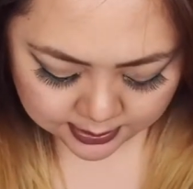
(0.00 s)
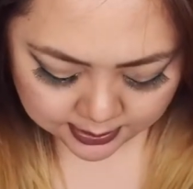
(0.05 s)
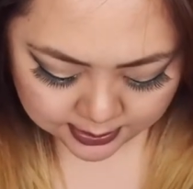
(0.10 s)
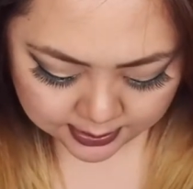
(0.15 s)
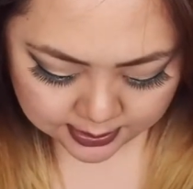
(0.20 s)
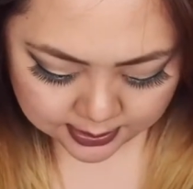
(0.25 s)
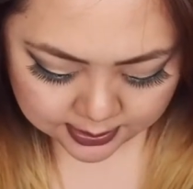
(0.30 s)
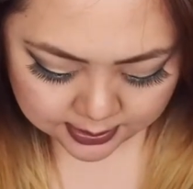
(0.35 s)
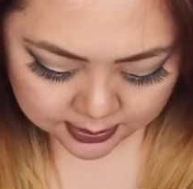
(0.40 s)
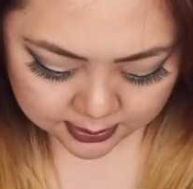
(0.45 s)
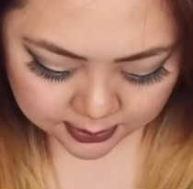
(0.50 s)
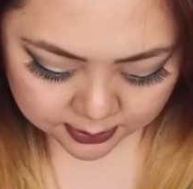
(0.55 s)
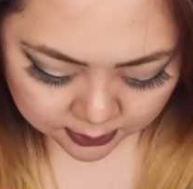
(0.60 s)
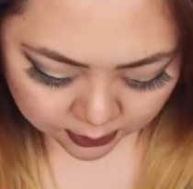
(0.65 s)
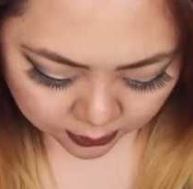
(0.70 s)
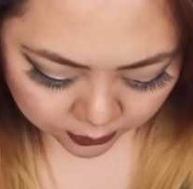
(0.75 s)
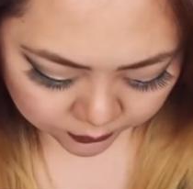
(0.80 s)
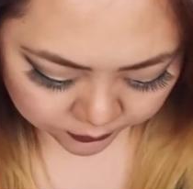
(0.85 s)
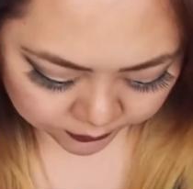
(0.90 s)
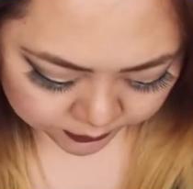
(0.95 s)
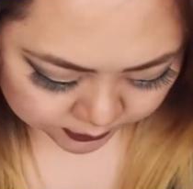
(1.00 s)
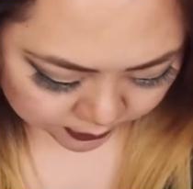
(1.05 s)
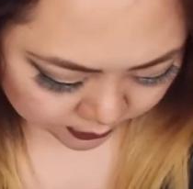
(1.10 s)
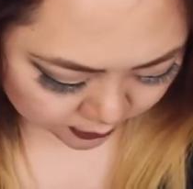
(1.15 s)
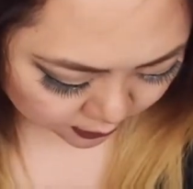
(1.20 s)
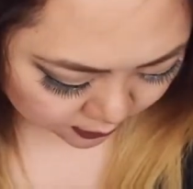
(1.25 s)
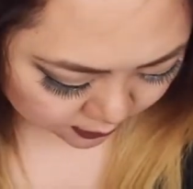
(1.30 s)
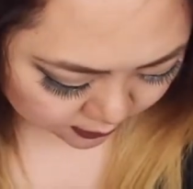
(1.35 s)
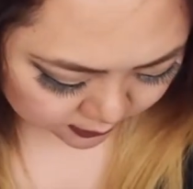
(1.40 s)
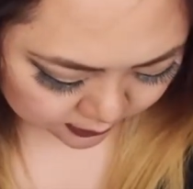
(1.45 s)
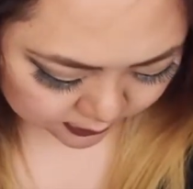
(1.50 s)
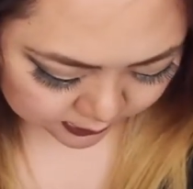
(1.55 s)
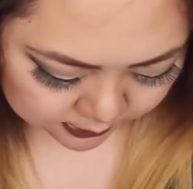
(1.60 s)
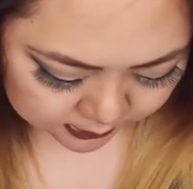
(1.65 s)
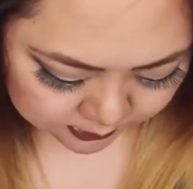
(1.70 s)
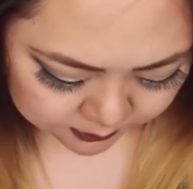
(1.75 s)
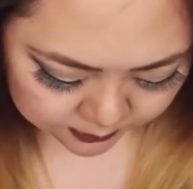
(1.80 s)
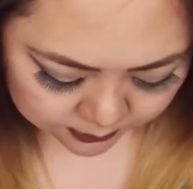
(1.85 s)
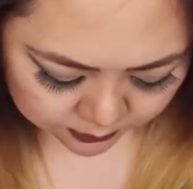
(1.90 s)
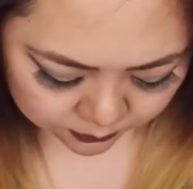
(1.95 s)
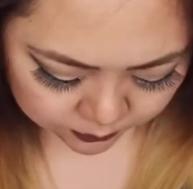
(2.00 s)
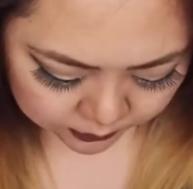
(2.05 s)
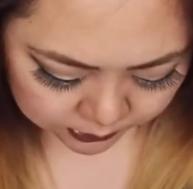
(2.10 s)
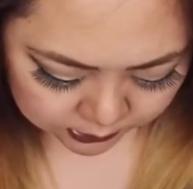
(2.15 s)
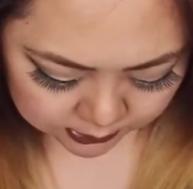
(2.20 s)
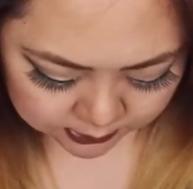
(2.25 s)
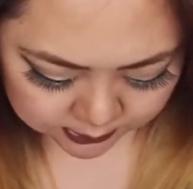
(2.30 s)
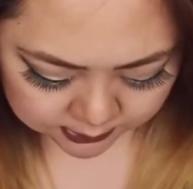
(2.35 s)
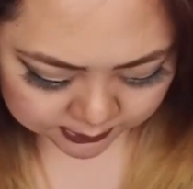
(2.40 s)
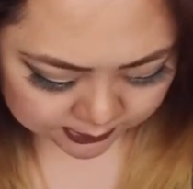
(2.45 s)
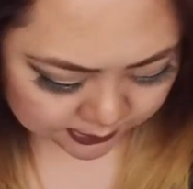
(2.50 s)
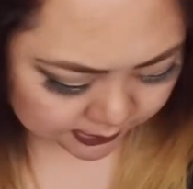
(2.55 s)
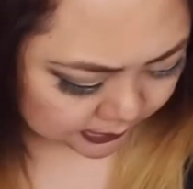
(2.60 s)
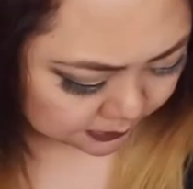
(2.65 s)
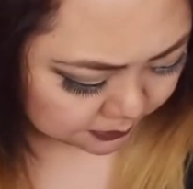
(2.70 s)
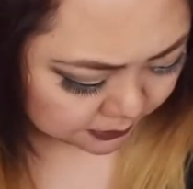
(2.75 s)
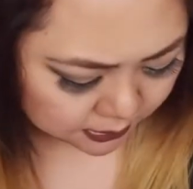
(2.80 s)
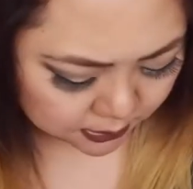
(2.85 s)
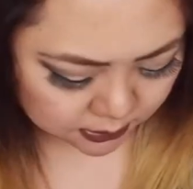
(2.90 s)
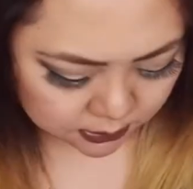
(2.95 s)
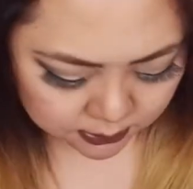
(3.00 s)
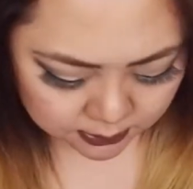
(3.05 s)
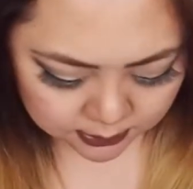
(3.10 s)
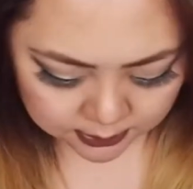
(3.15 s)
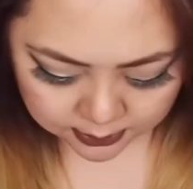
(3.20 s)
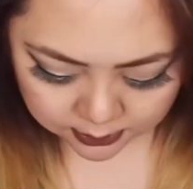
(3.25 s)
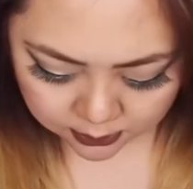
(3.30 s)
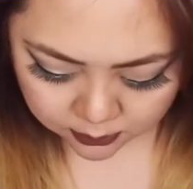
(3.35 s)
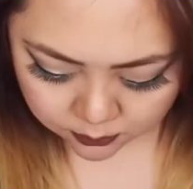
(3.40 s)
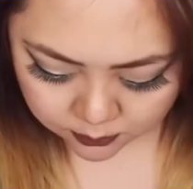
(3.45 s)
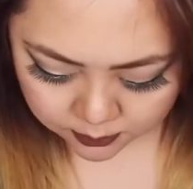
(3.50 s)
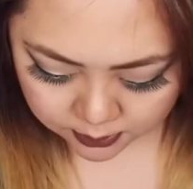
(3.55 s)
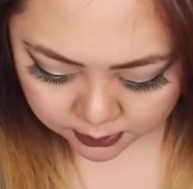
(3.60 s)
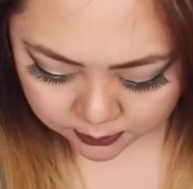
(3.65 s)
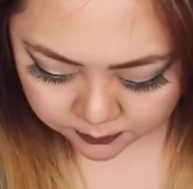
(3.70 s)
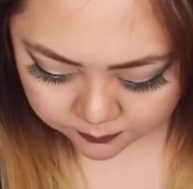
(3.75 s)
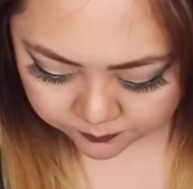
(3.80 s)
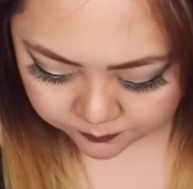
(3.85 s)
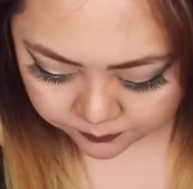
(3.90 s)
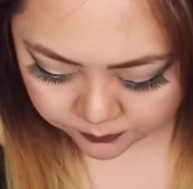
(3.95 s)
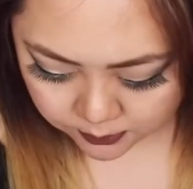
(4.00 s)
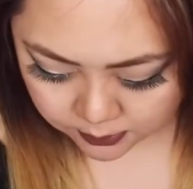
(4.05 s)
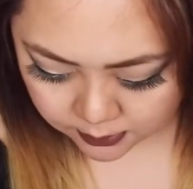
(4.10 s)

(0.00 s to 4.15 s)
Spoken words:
And I also got this one, which is similar to the other one.